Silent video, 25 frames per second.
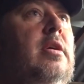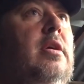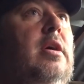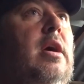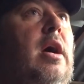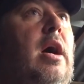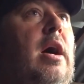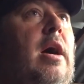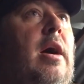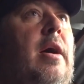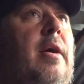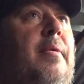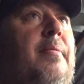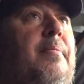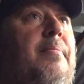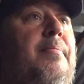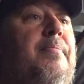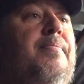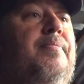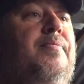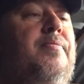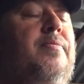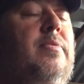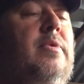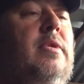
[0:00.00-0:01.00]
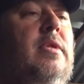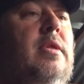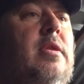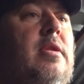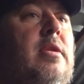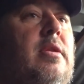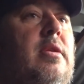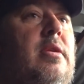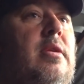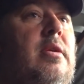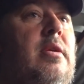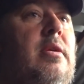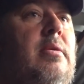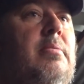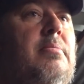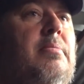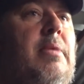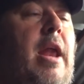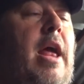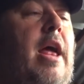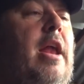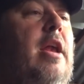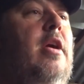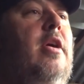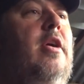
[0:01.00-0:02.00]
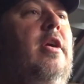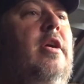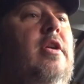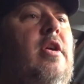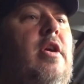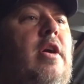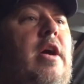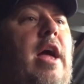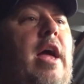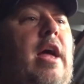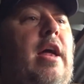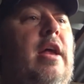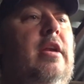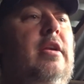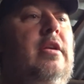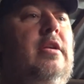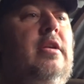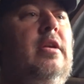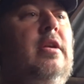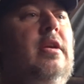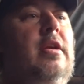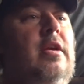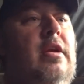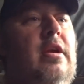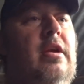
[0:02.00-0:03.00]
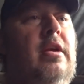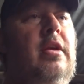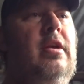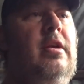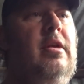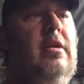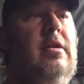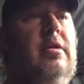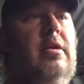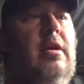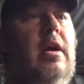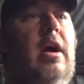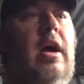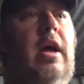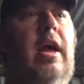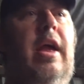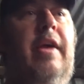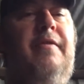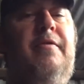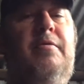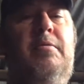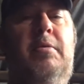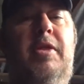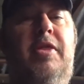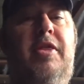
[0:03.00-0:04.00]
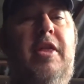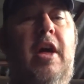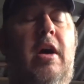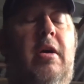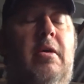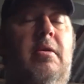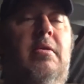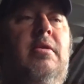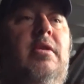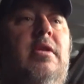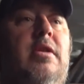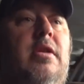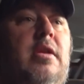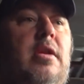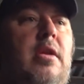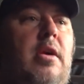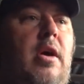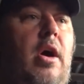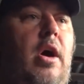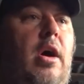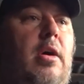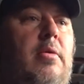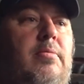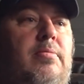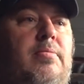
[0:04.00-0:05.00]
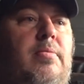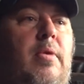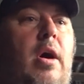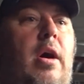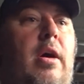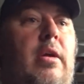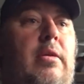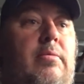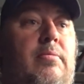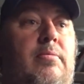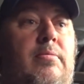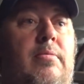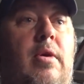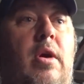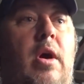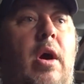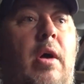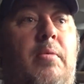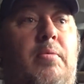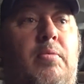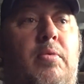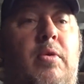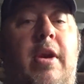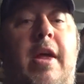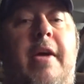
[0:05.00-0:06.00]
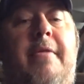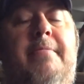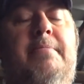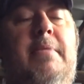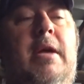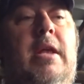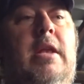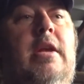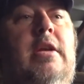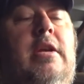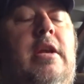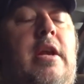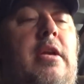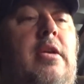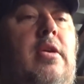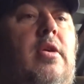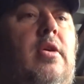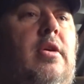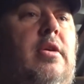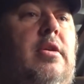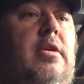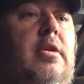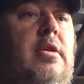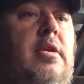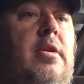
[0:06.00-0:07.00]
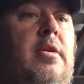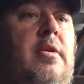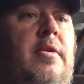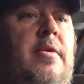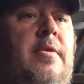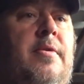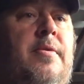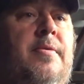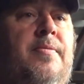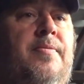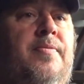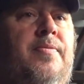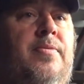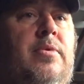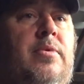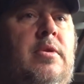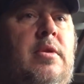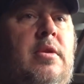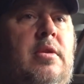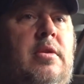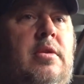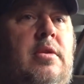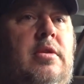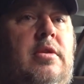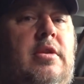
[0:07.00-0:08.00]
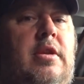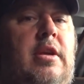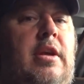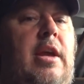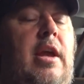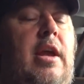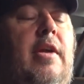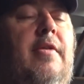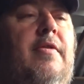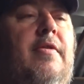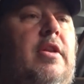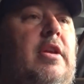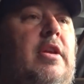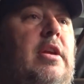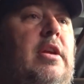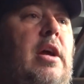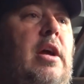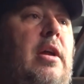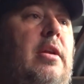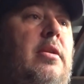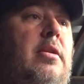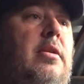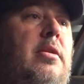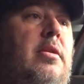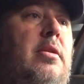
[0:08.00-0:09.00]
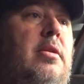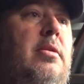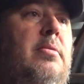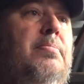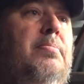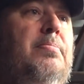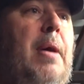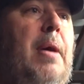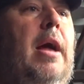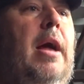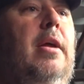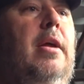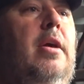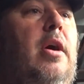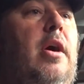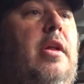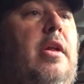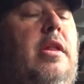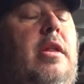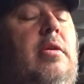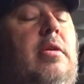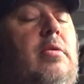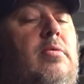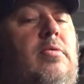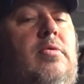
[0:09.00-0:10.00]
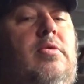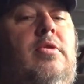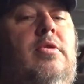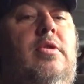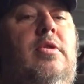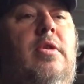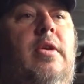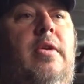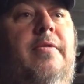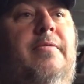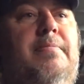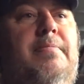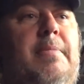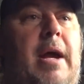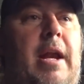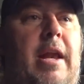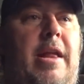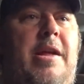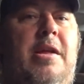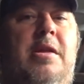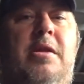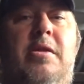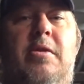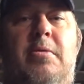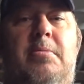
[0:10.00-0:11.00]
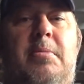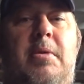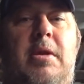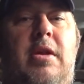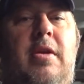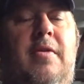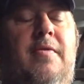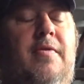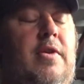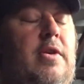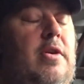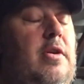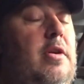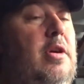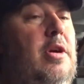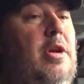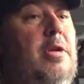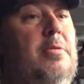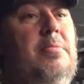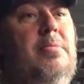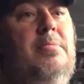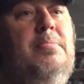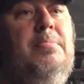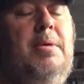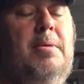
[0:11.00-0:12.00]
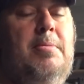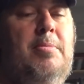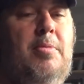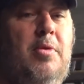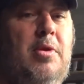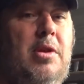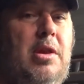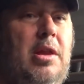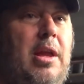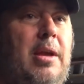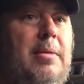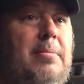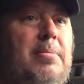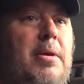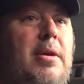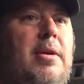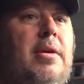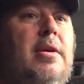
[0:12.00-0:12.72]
But had I not had, even with those, I would have met the deadline to get everything done. But I still could have made it easier on myself. I could have got a bit more sleep